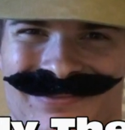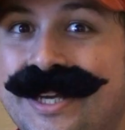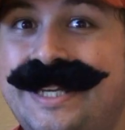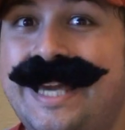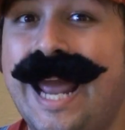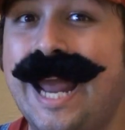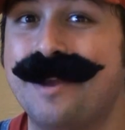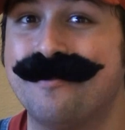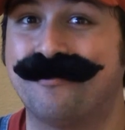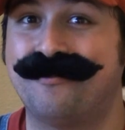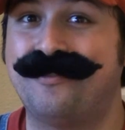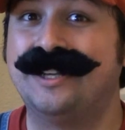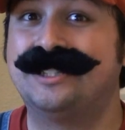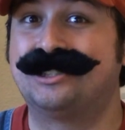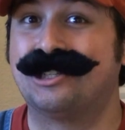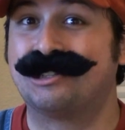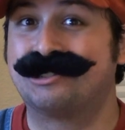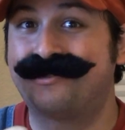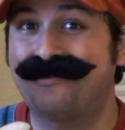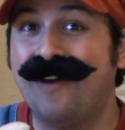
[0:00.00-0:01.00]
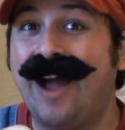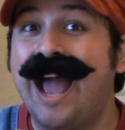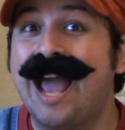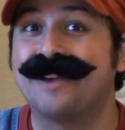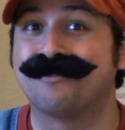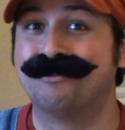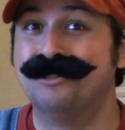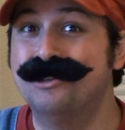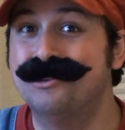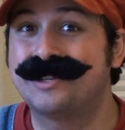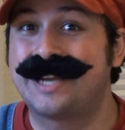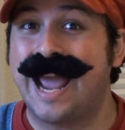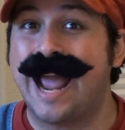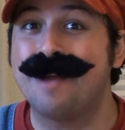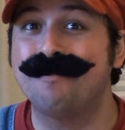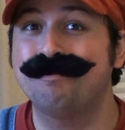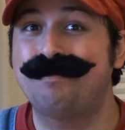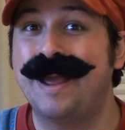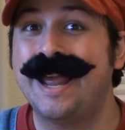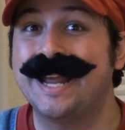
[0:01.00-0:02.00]
The game features 5 new
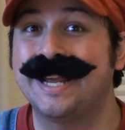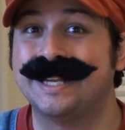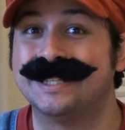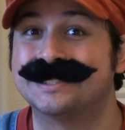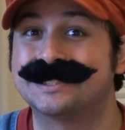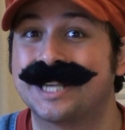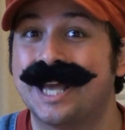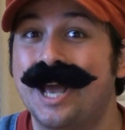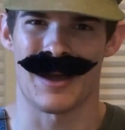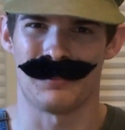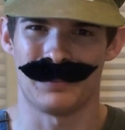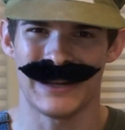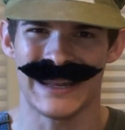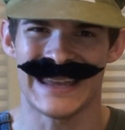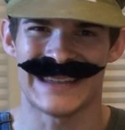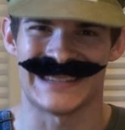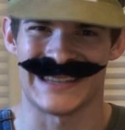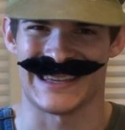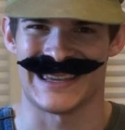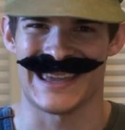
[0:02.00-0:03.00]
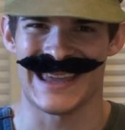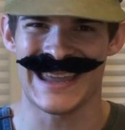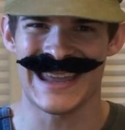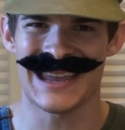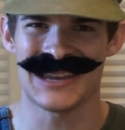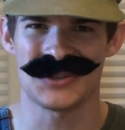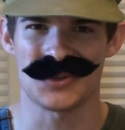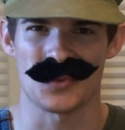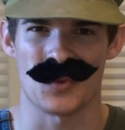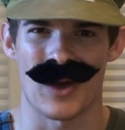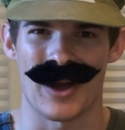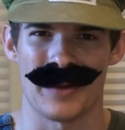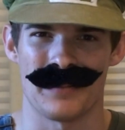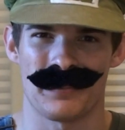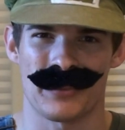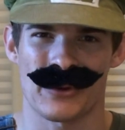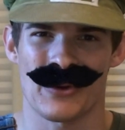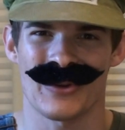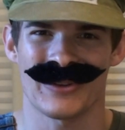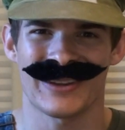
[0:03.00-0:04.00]
campaigns points! Completing each
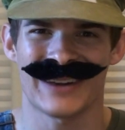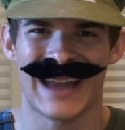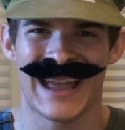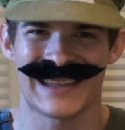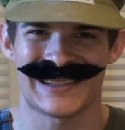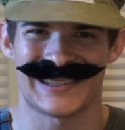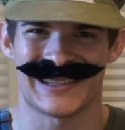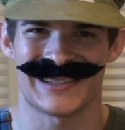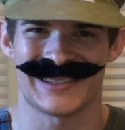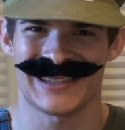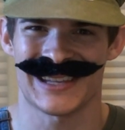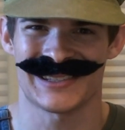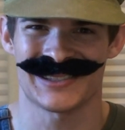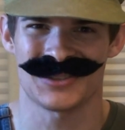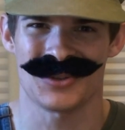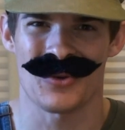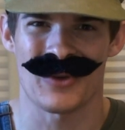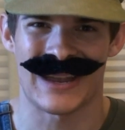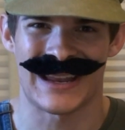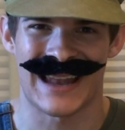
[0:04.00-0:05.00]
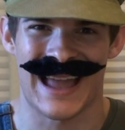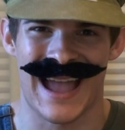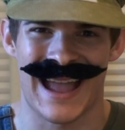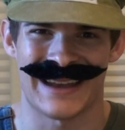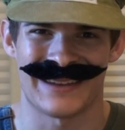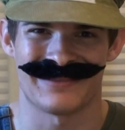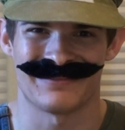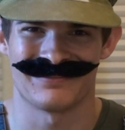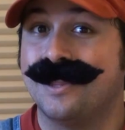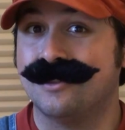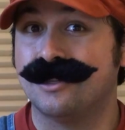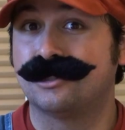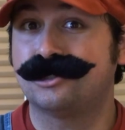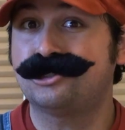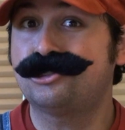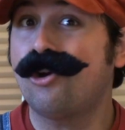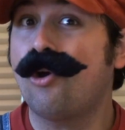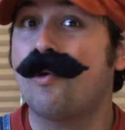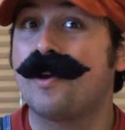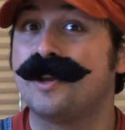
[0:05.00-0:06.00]
one progresses the storyline. And the
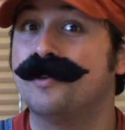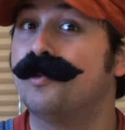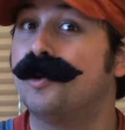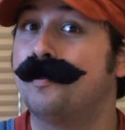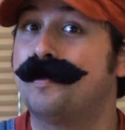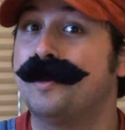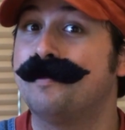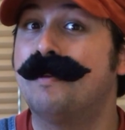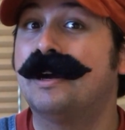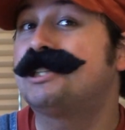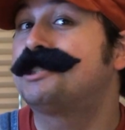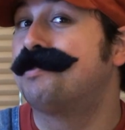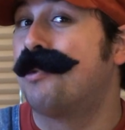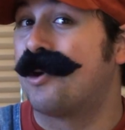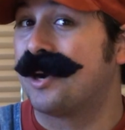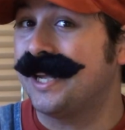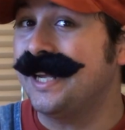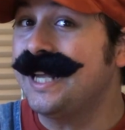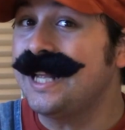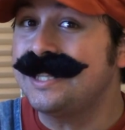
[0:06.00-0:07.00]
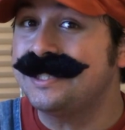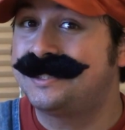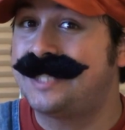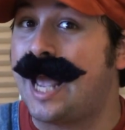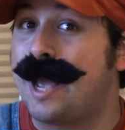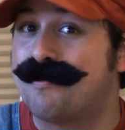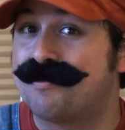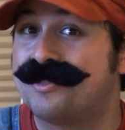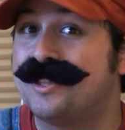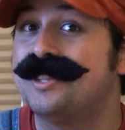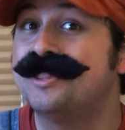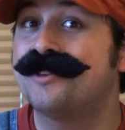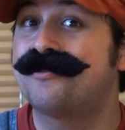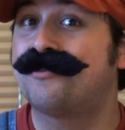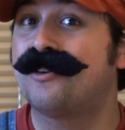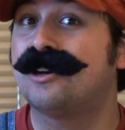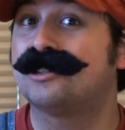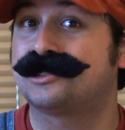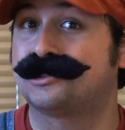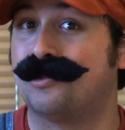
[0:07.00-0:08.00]
story will be much more in-depth than the
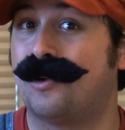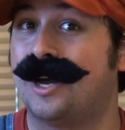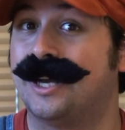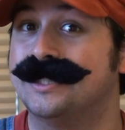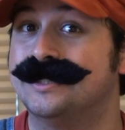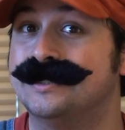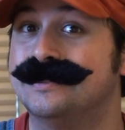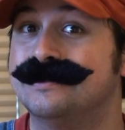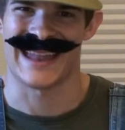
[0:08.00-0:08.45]
first one.